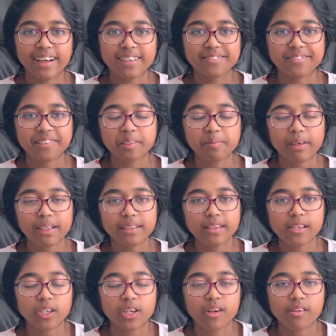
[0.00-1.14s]
guys, welcome back to the
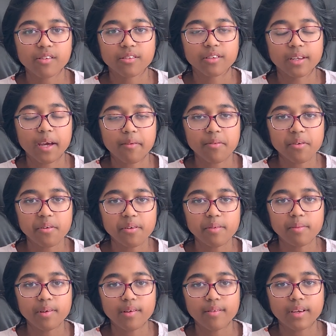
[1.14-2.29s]
channel. Today we're going to
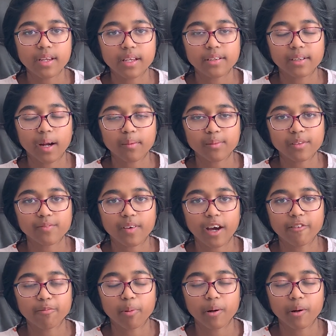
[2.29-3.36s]
be reading Chapter 5,